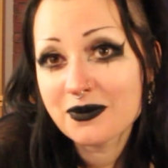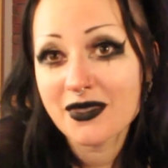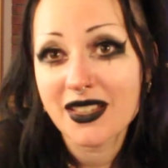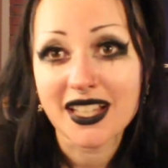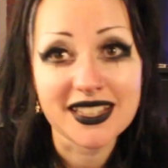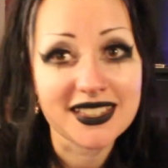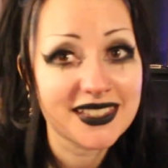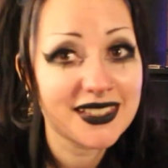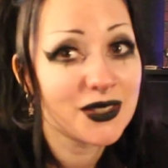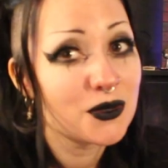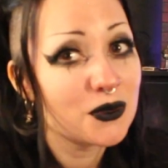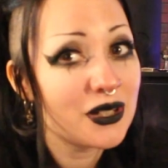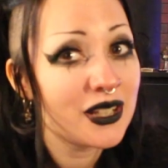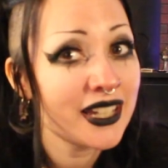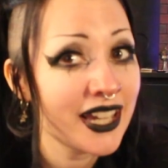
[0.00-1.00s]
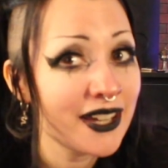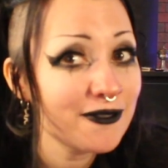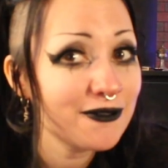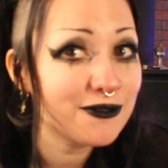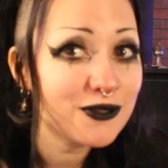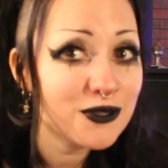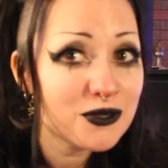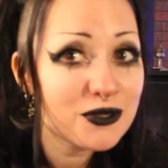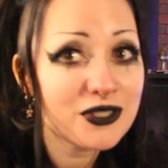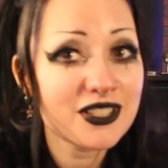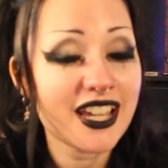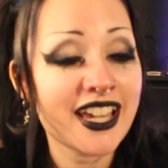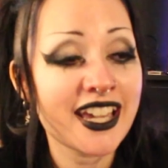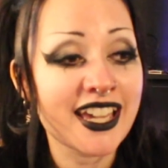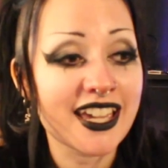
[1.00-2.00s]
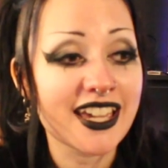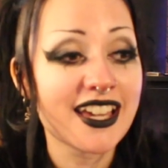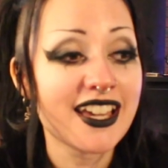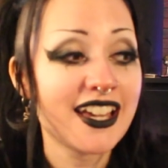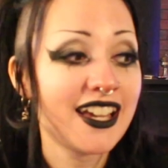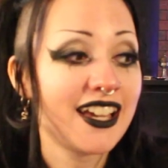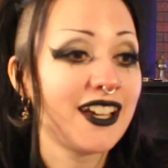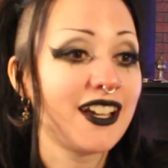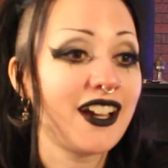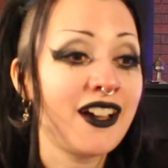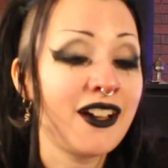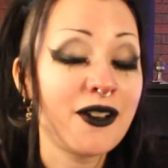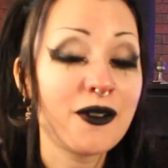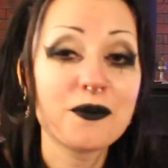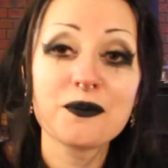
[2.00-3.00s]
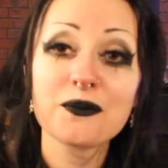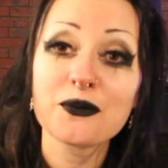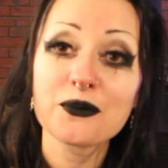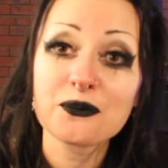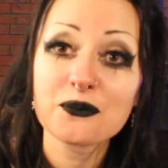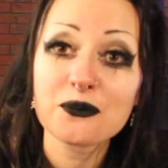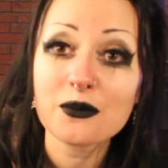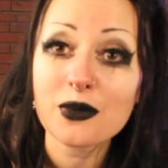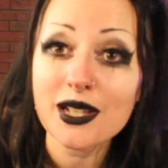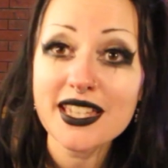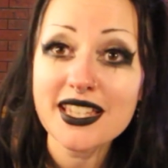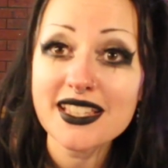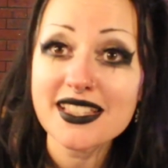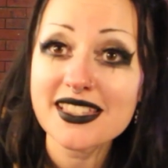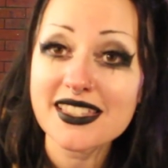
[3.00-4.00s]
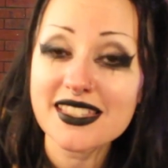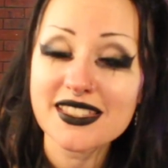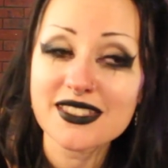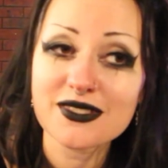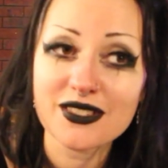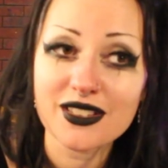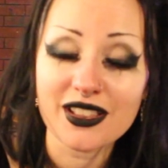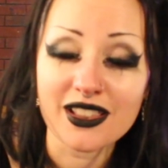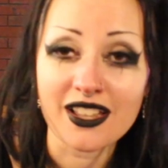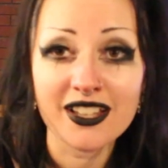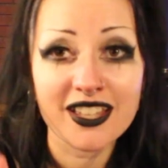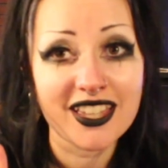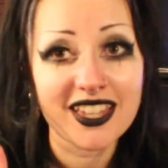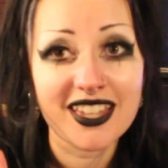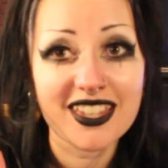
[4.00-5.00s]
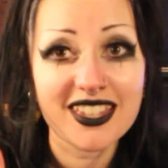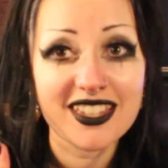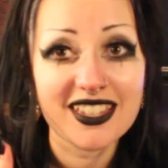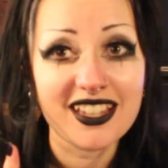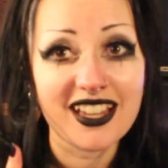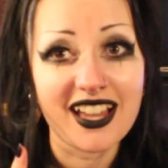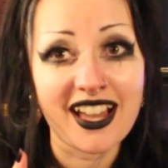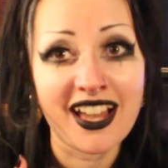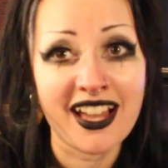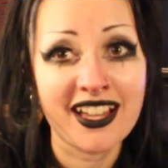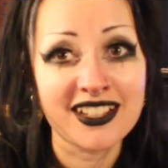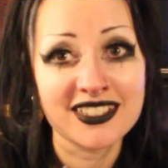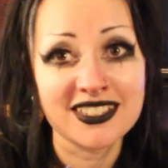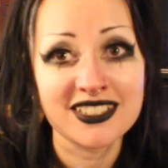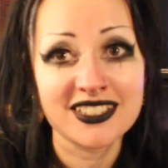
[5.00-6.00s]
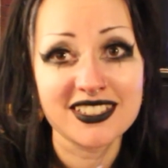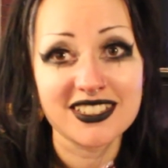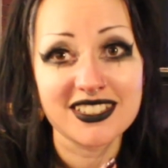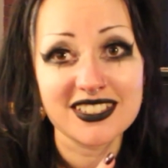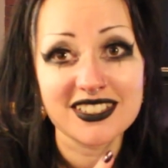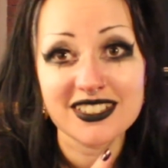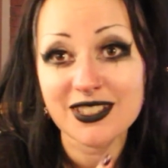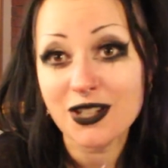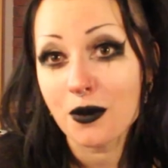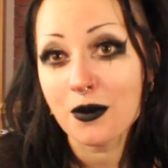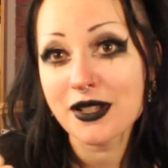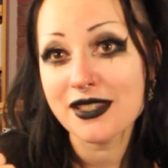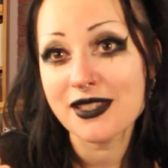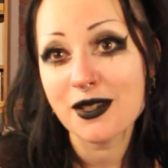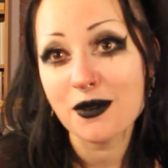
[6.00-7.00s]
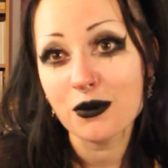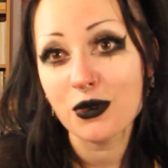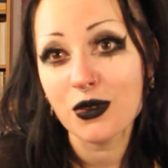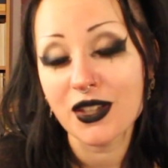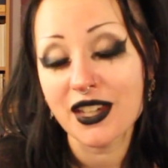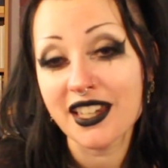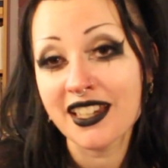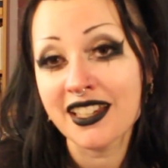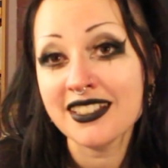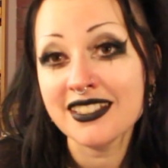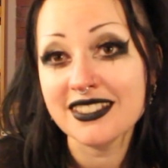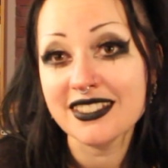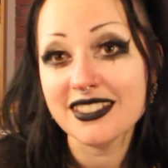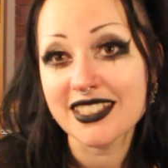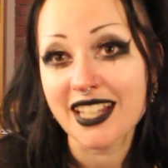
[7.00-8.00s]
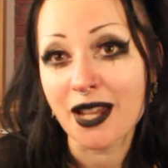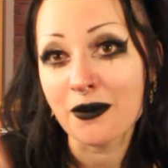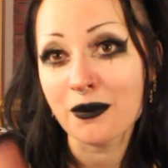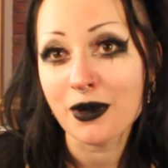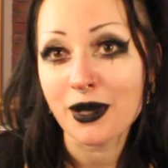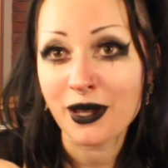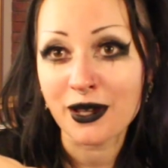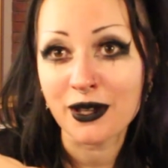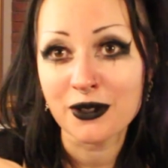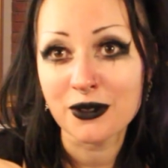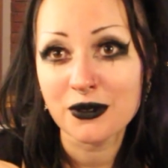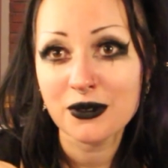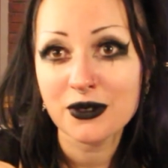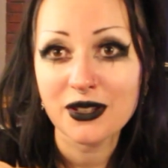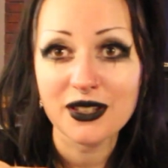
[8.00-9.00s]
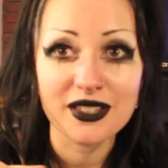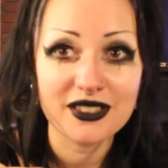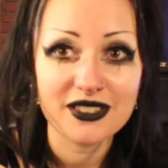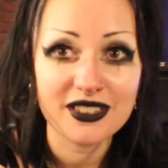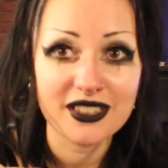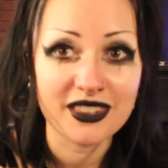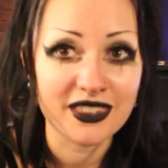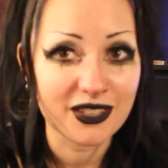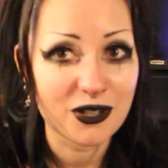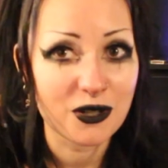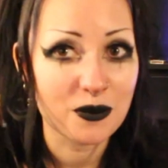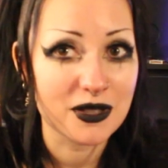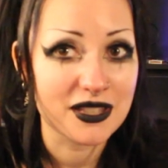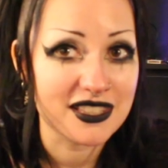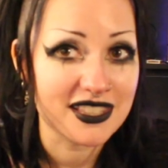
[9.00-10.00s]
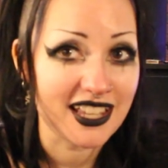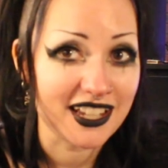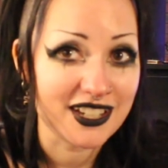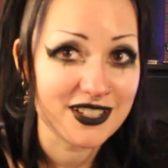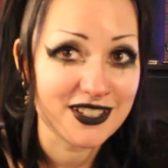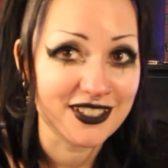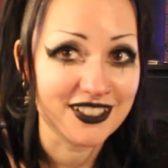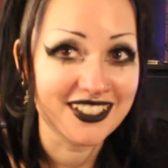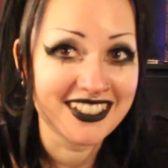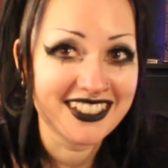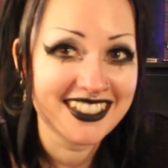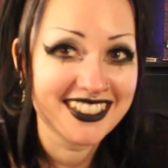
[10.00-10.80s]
that's all I have for today. Please like and comment something down below in the comment section.